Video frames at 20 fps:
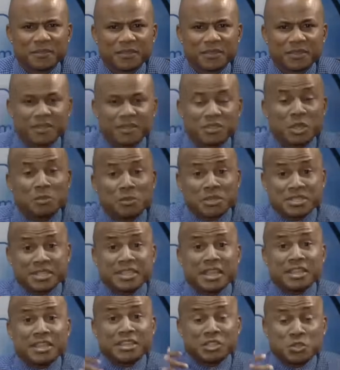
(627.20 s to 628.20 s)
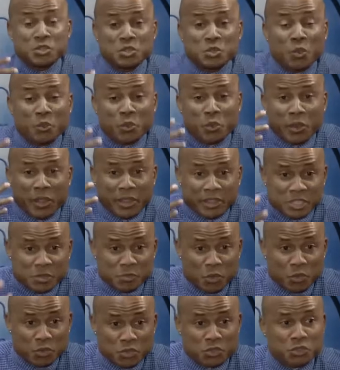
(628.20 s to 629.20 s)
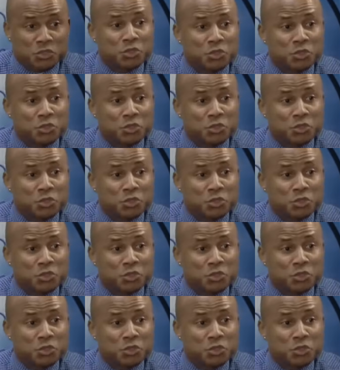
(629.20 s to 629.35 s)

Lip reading: So I'm just saying that this is what we were exposed to.